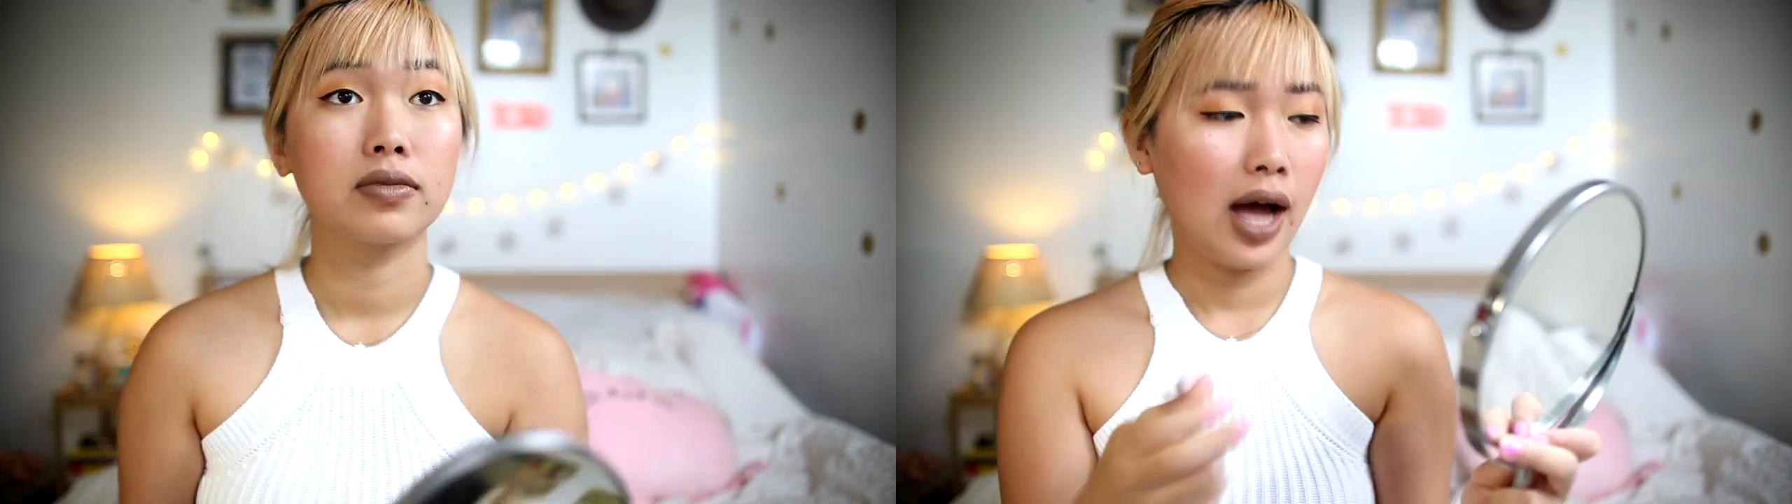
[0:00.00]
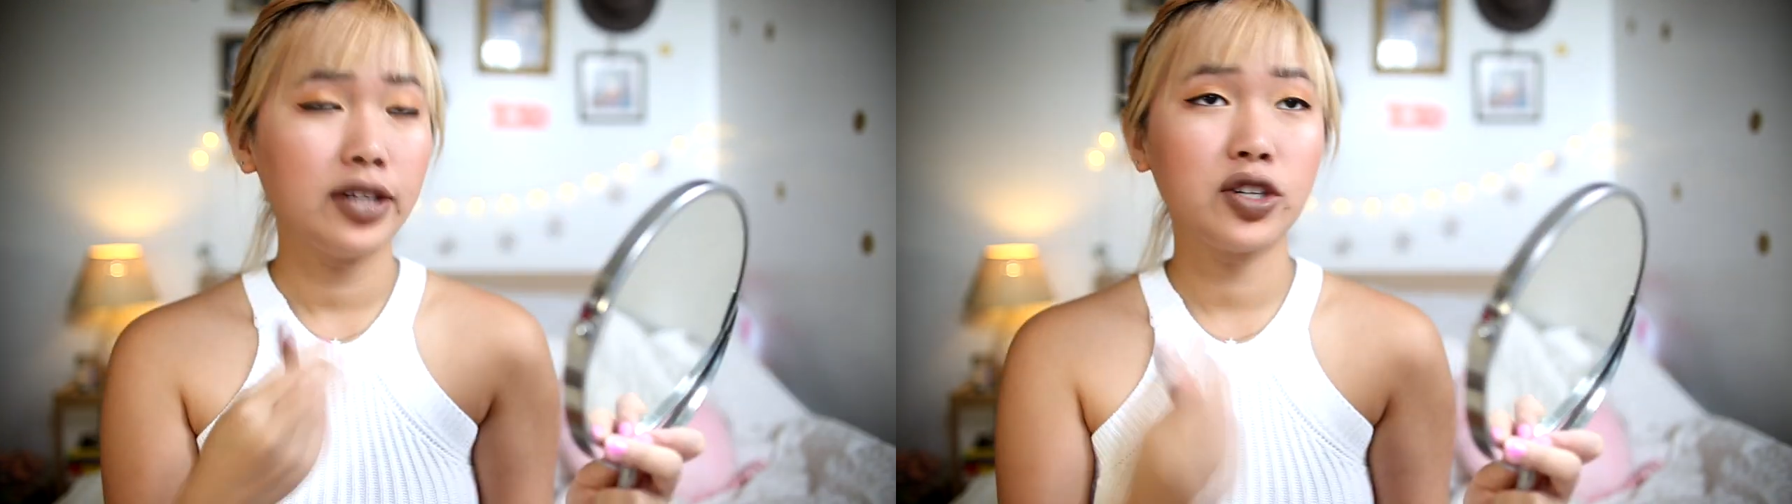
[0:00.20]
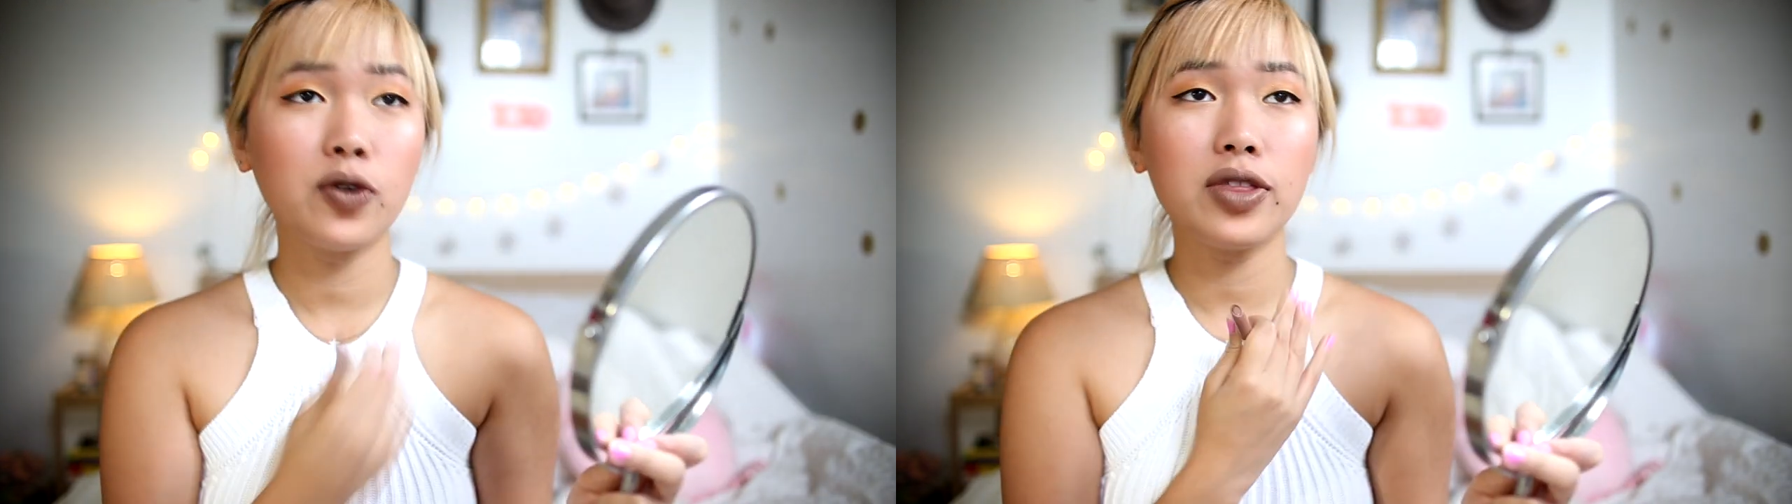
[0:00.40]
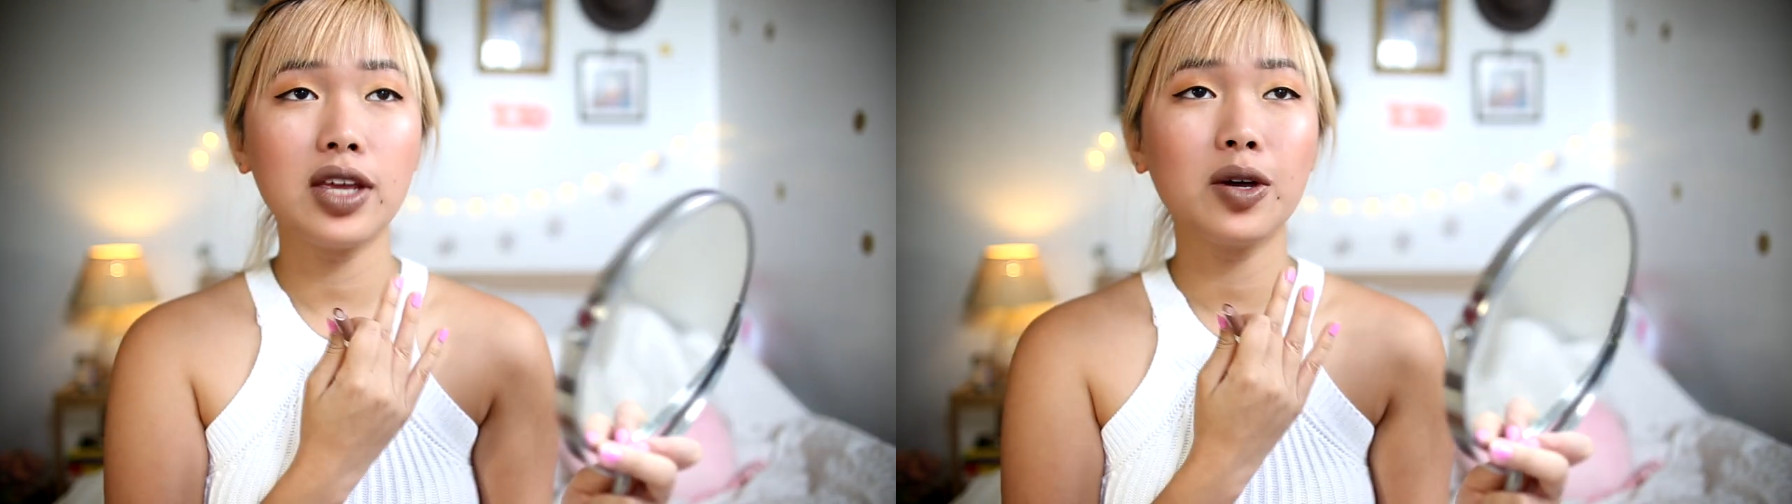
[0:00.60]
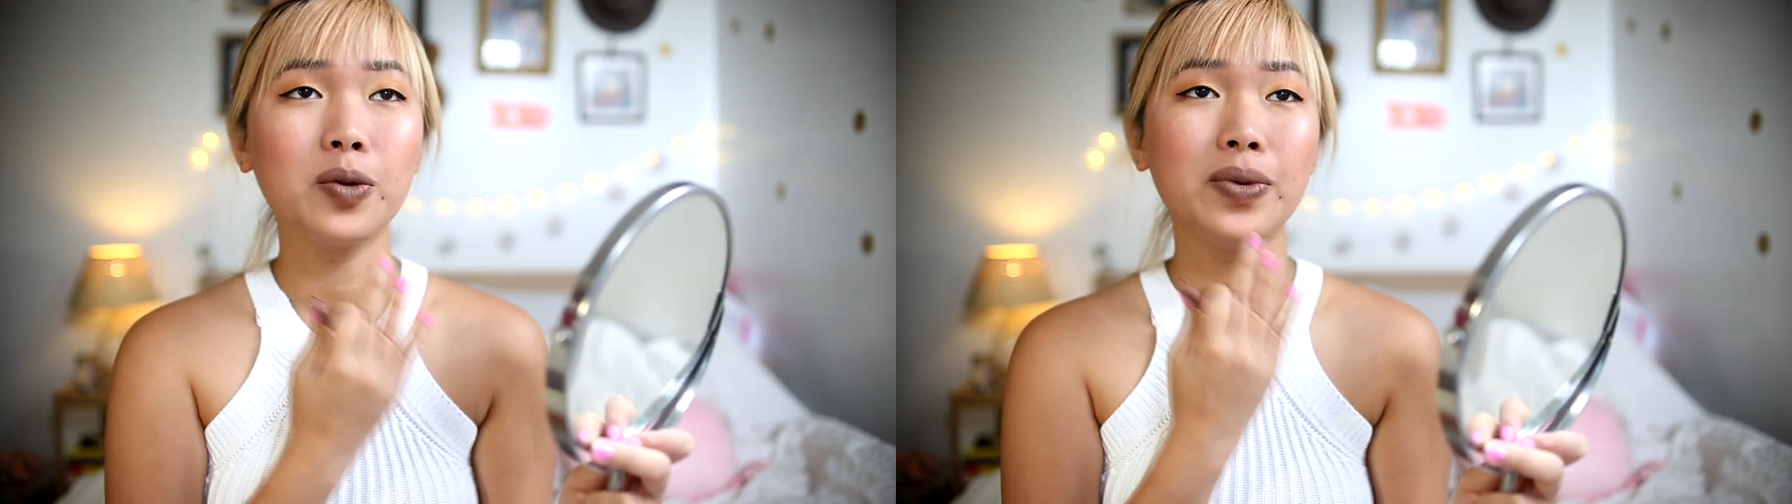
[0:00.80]
I don't
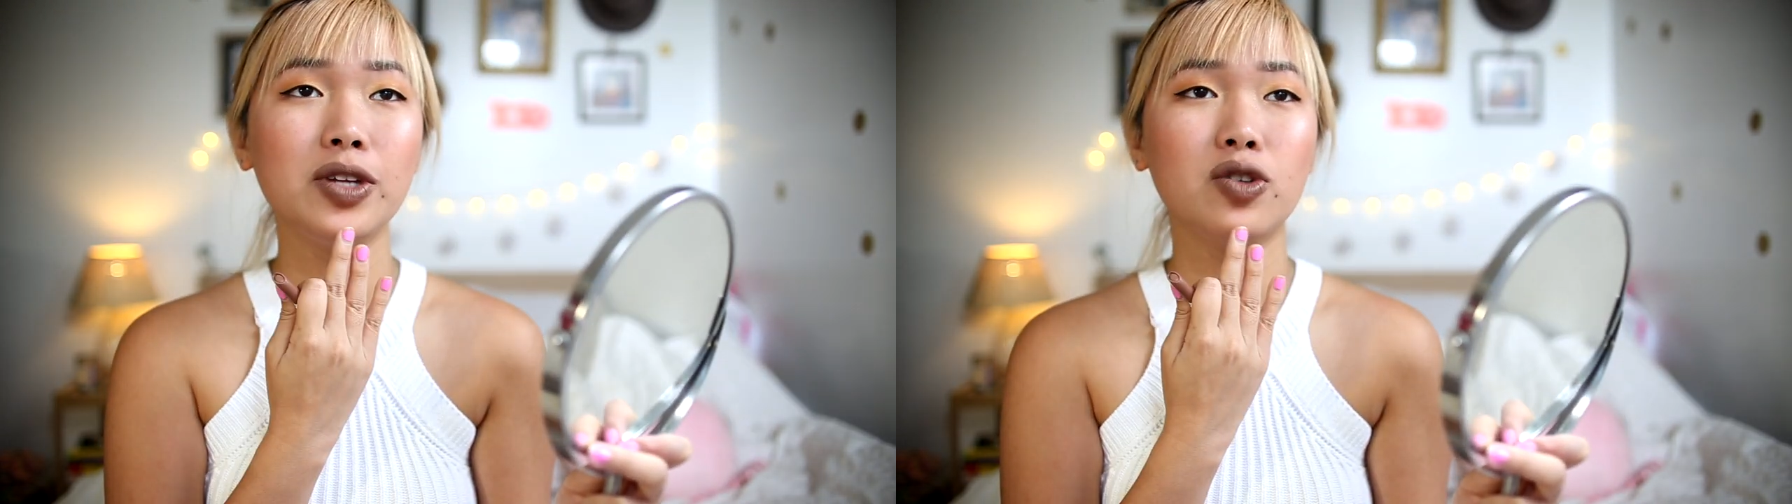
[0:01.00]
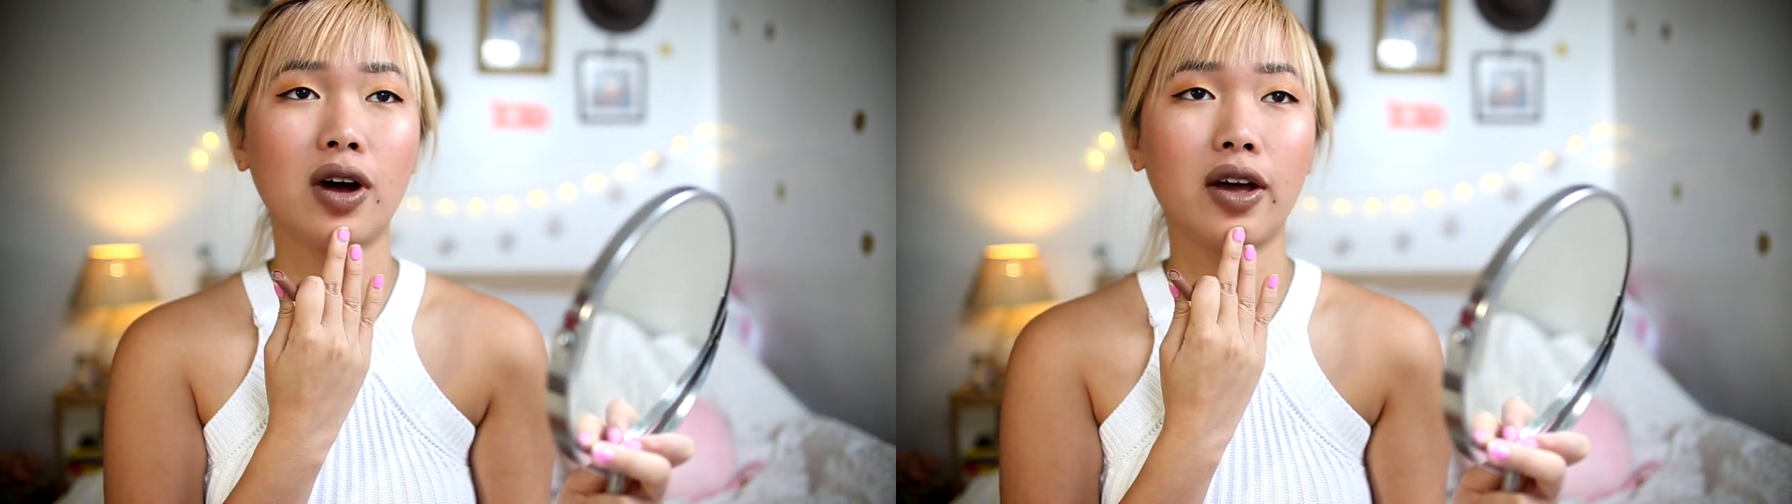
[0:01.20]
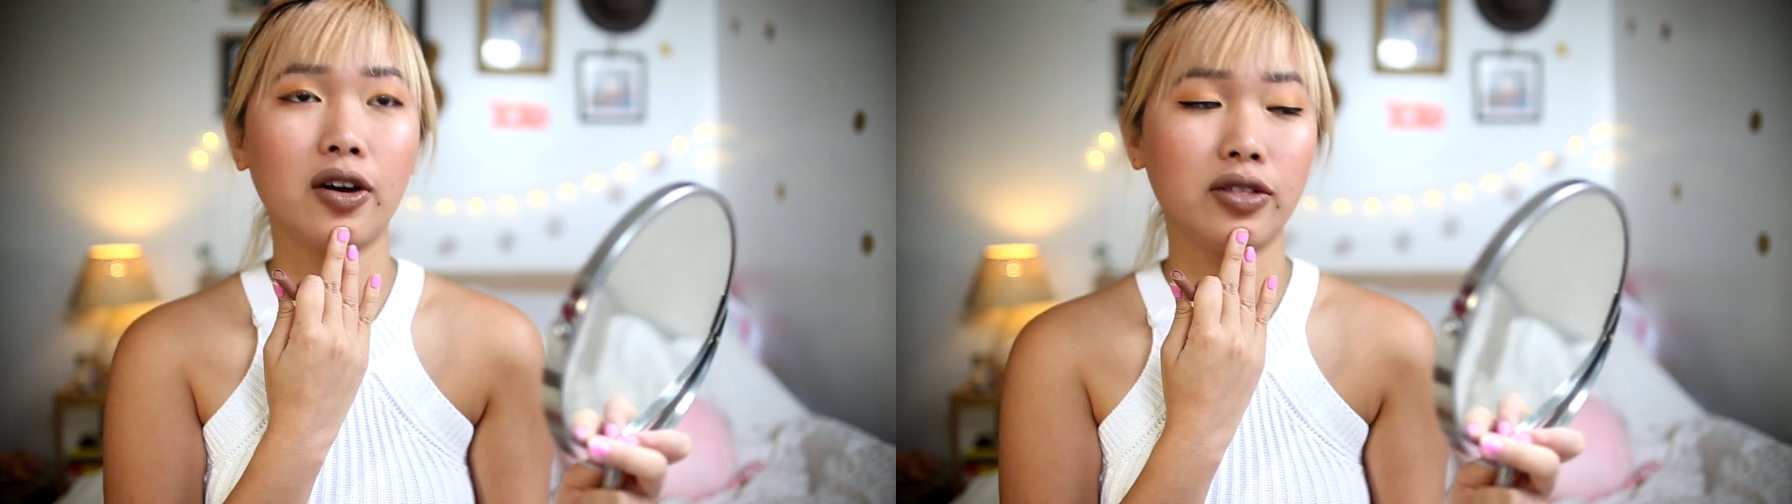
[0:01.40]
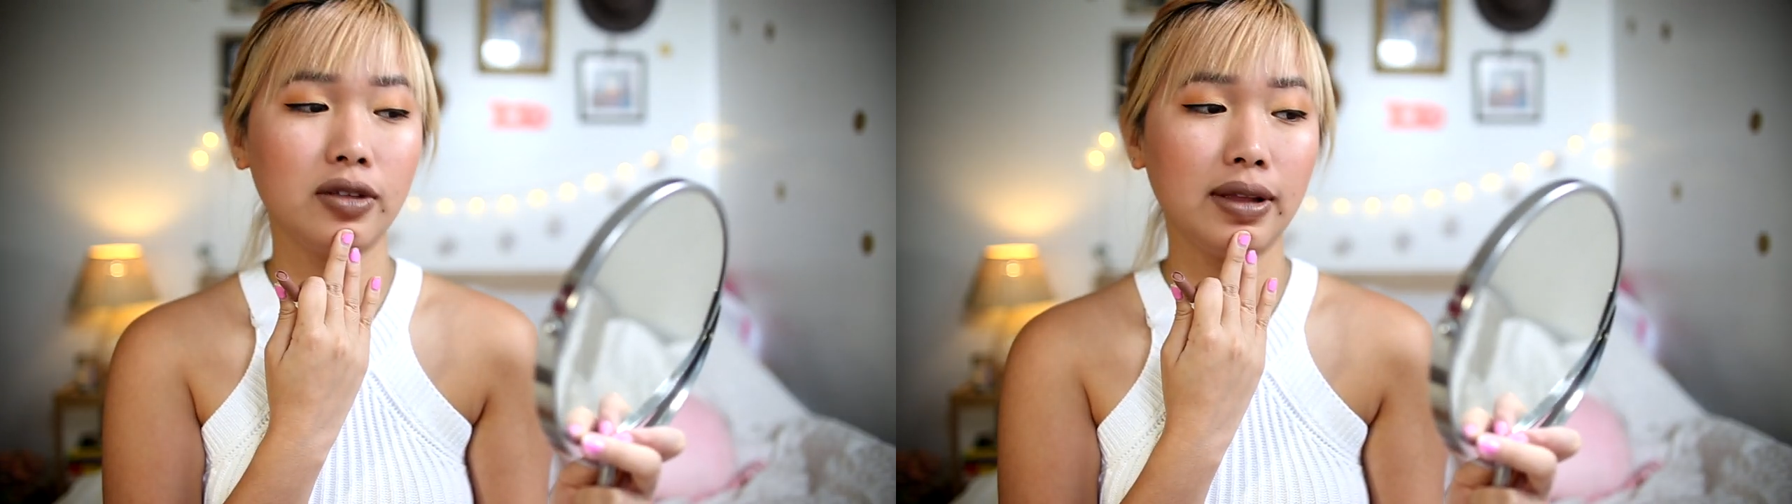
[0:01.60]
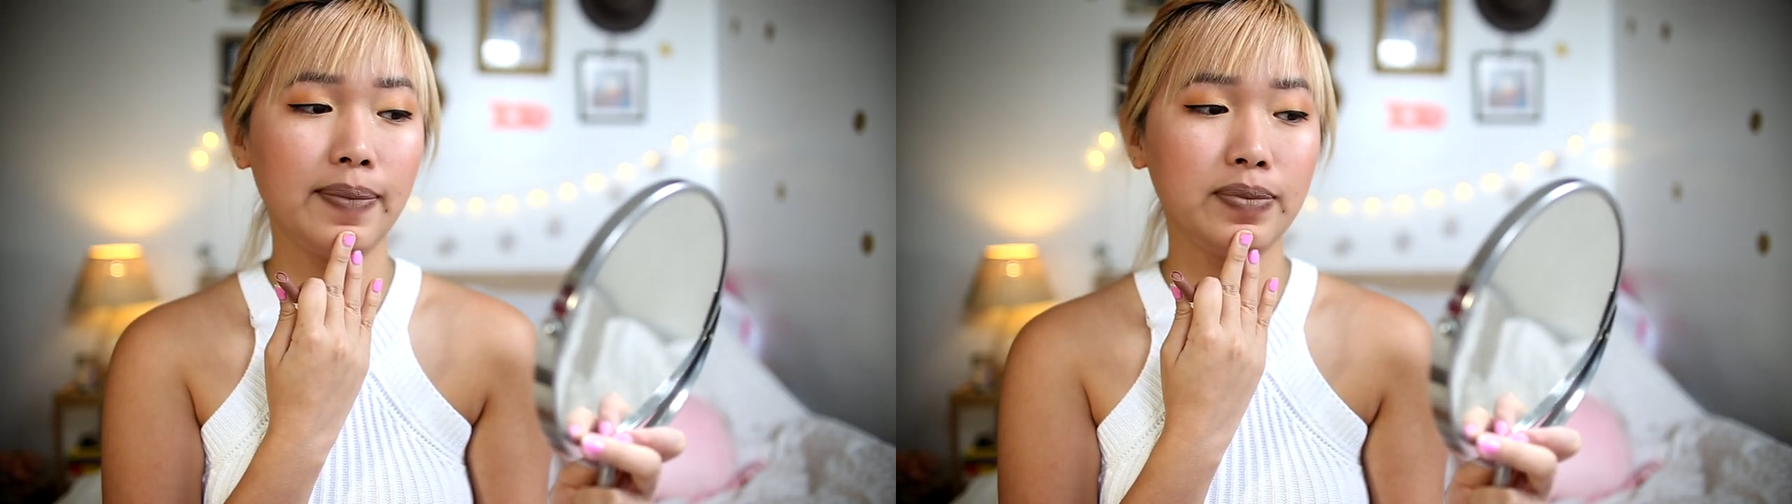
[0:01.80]
think it'll be drying on
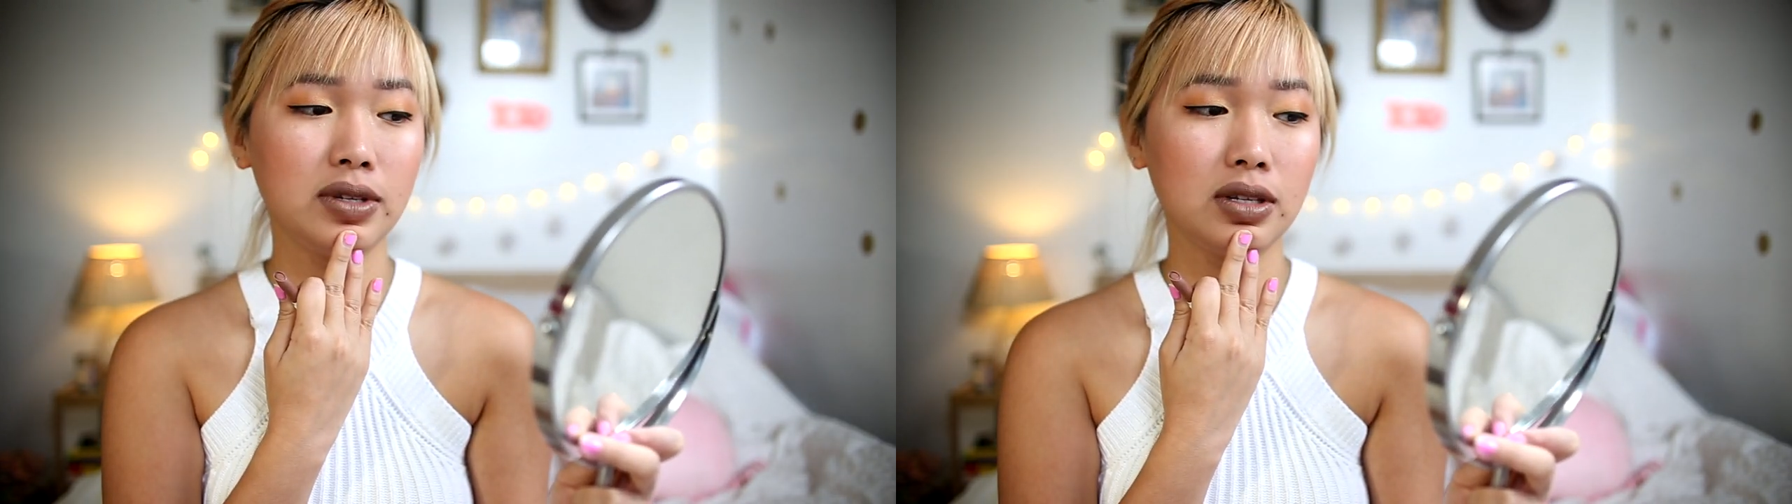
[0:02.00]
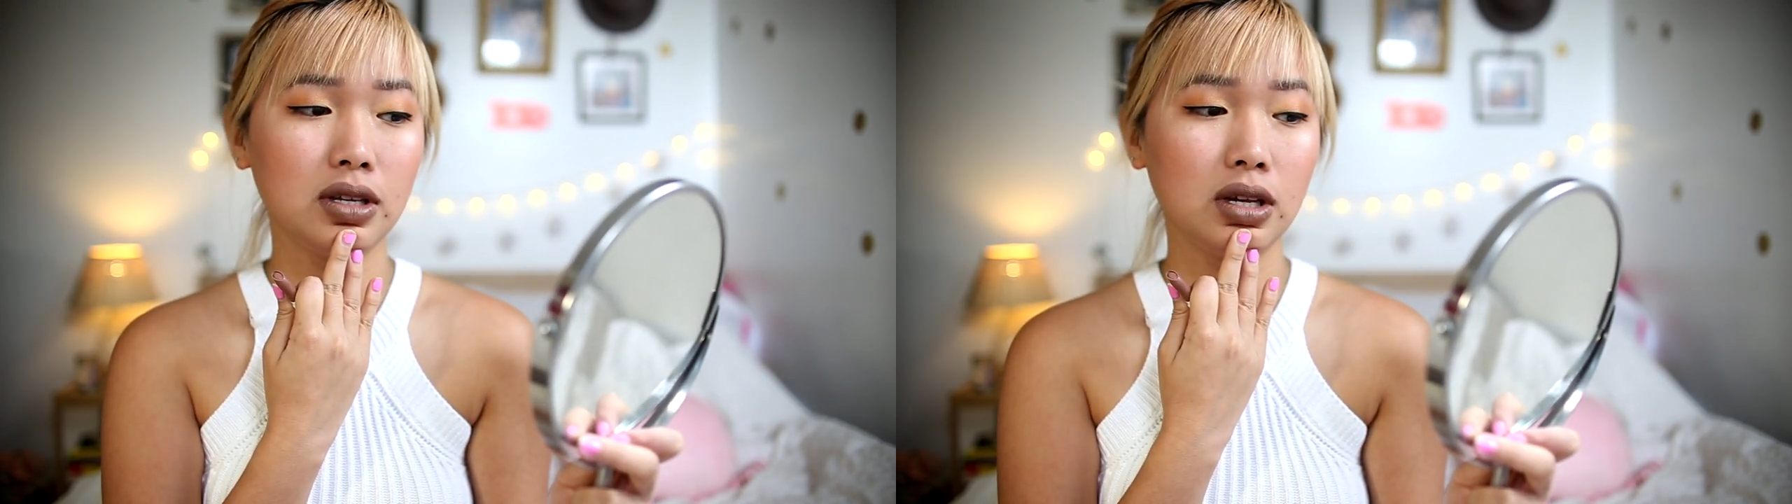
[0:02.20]
the lips,